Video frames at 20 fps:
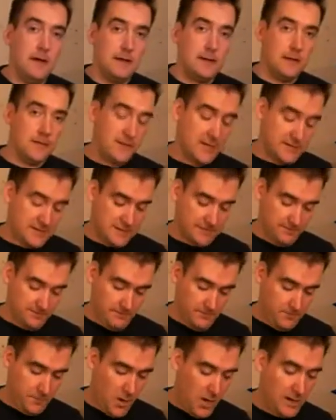Now this
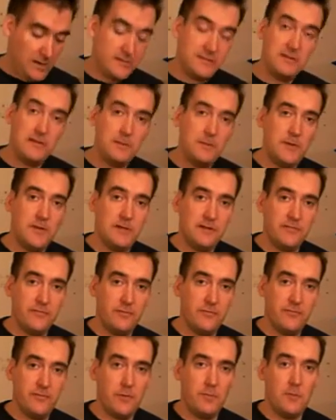model is a little bit
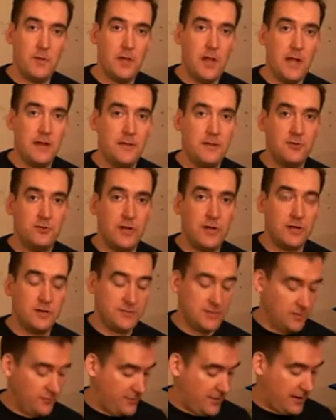different from a lot of the
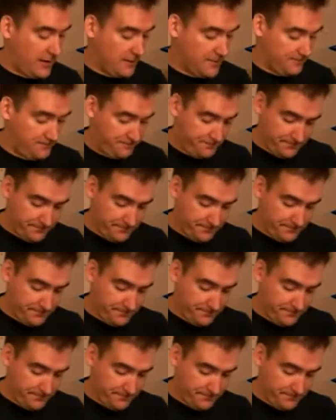trainers out there,